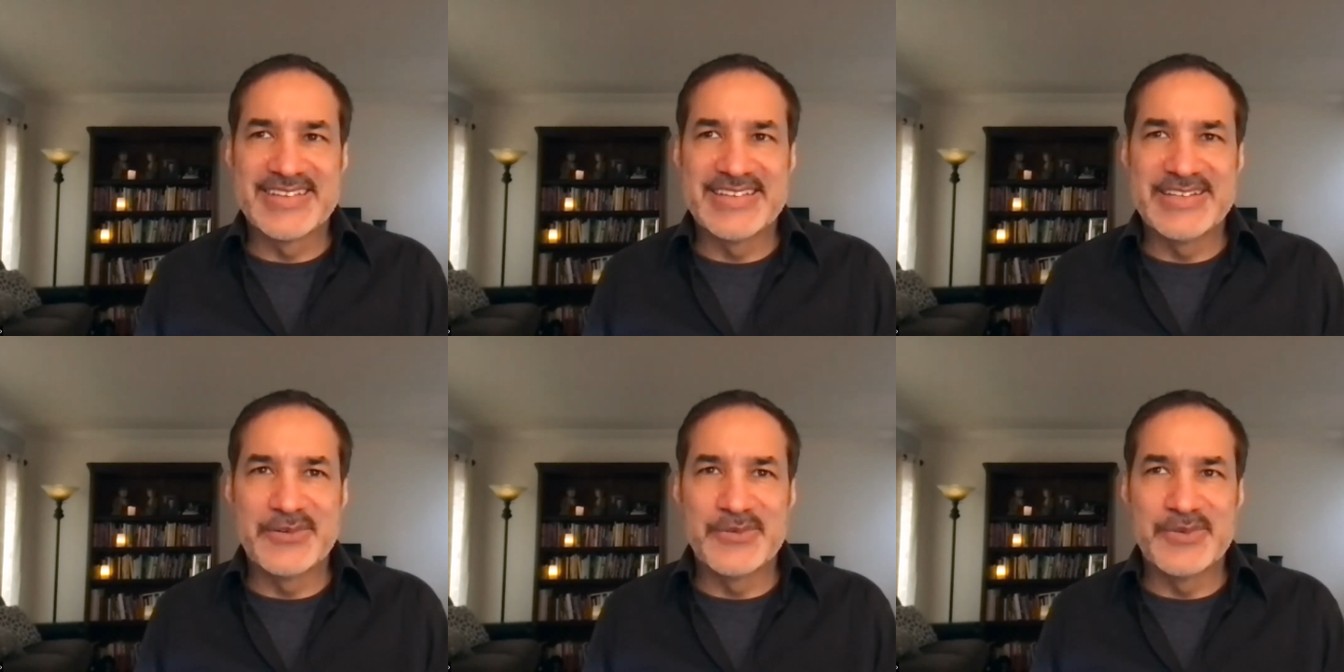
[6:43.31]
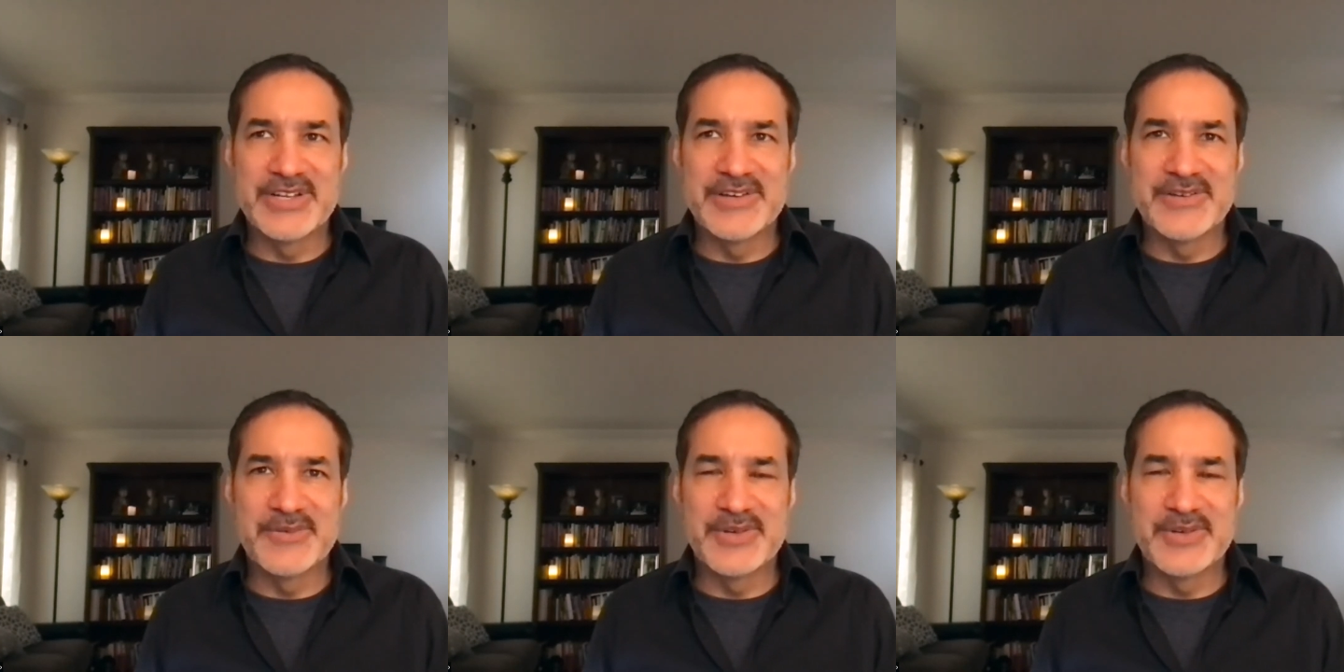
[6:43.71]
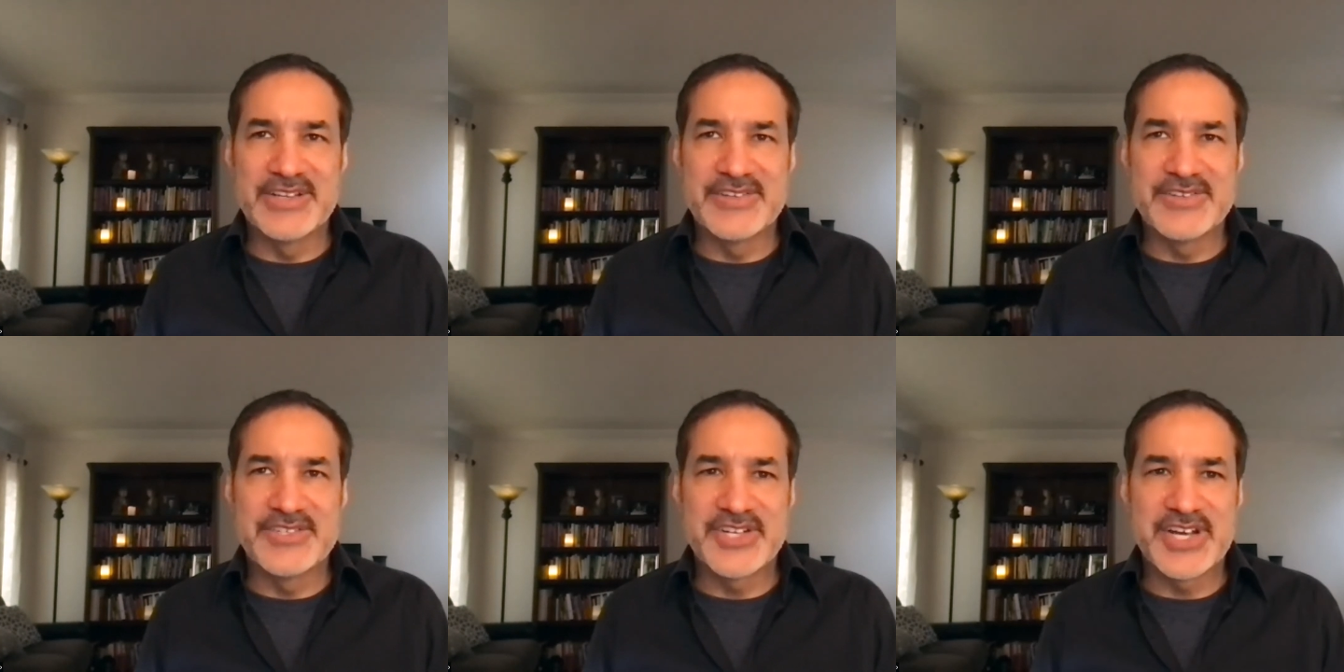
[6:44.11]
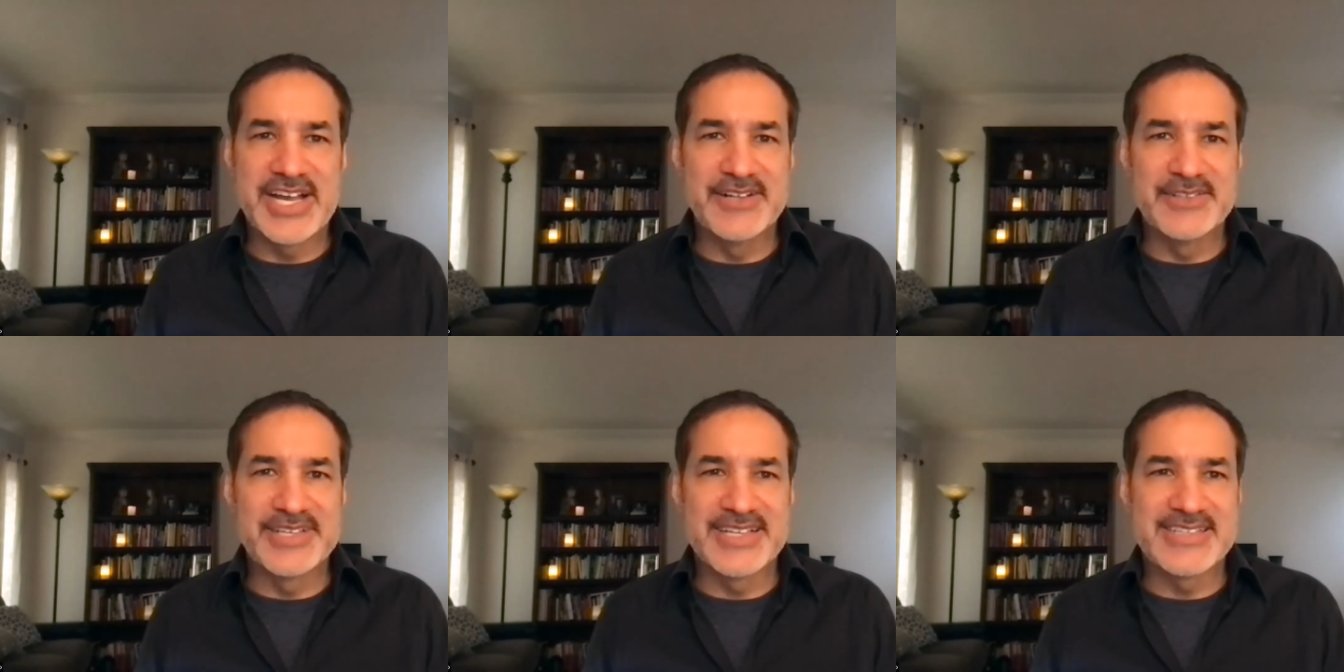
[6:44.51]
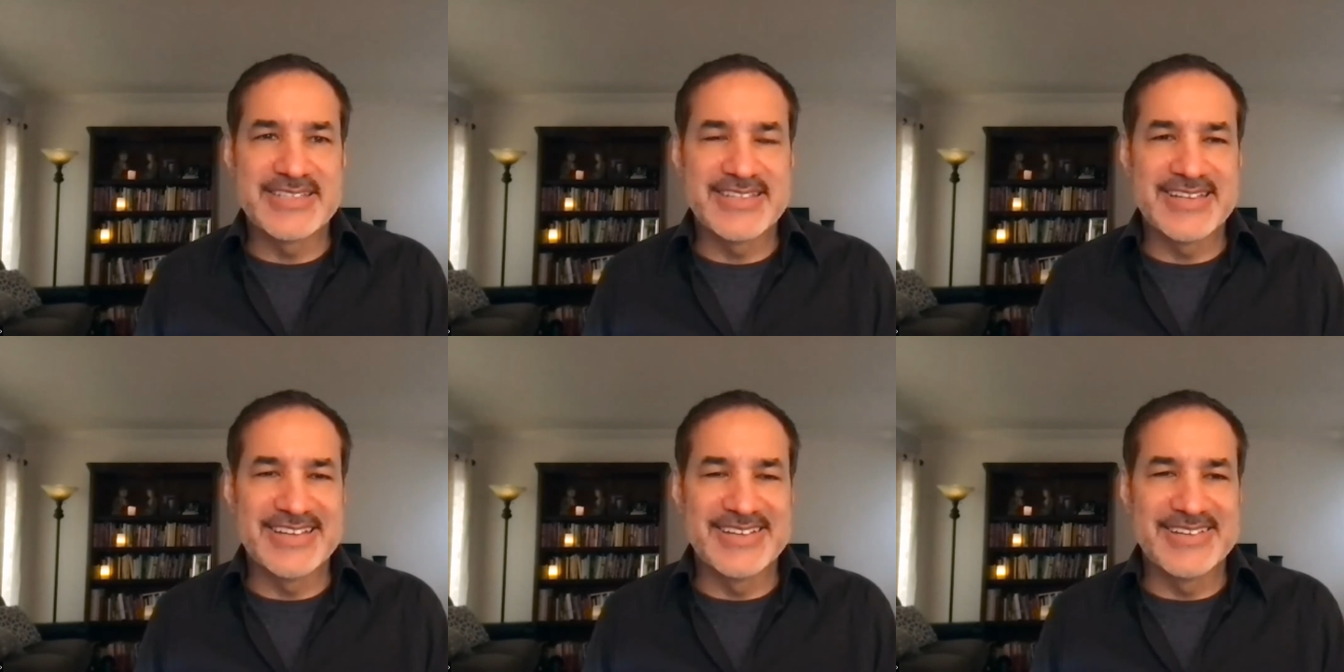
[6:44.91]
when a child
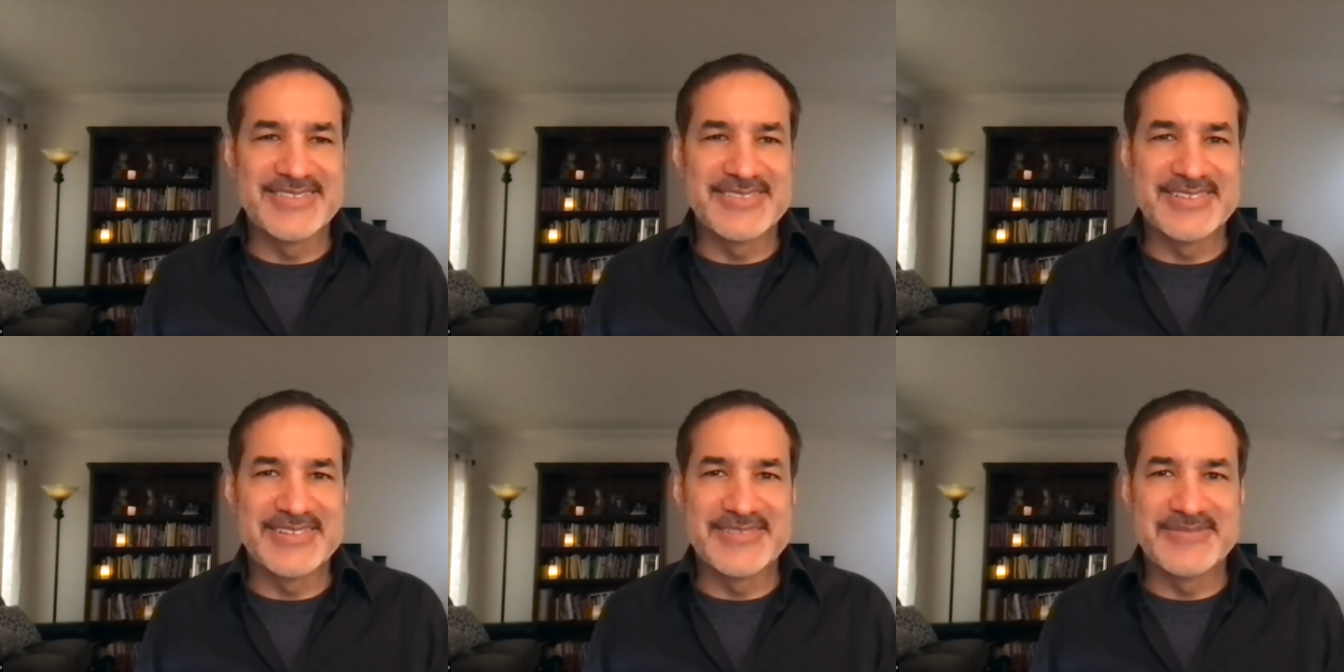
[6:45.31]
gets a